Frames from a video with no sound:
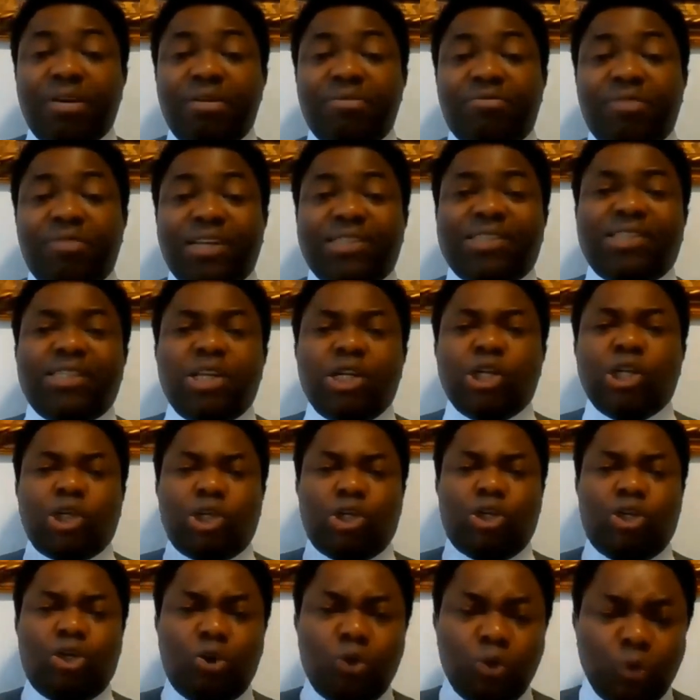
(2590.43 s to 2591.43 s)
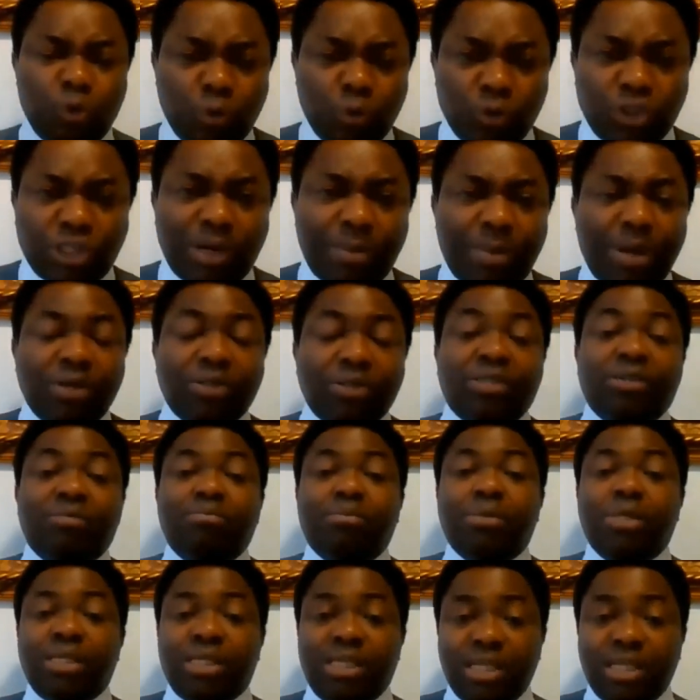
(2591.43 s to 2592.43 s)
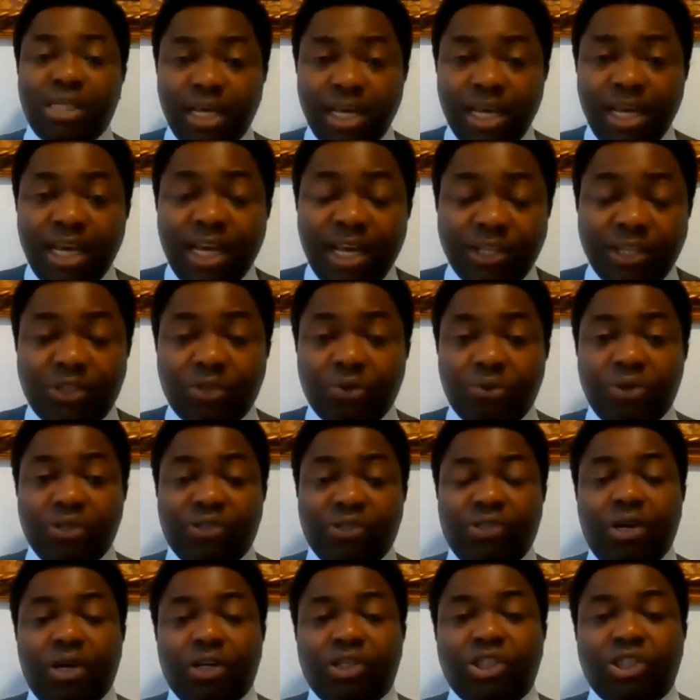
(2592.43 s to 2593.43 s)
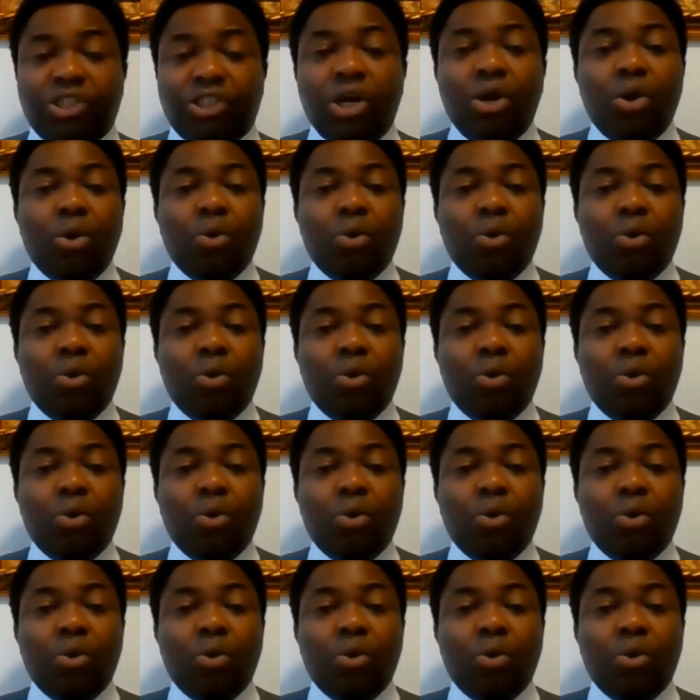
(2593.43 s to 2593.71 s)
investing huge amounts of money into research